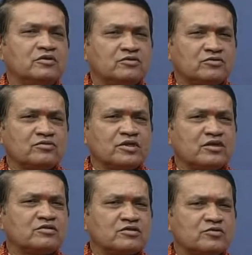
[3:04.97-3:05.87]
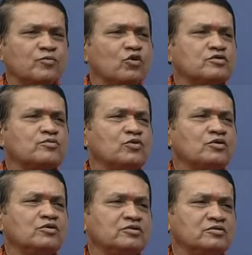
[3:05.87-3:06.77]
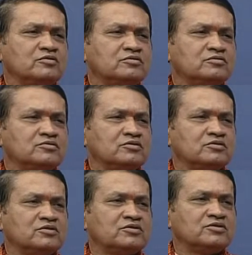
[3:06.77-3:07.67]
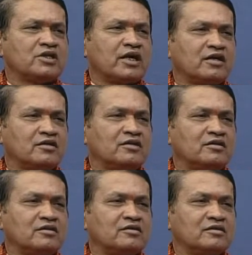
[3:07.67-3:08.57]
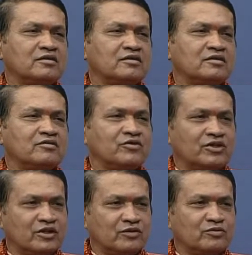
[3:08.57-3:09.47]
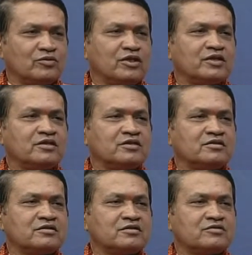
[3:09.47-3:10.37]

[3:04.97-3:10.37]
So a small, you know, charity we can do like this.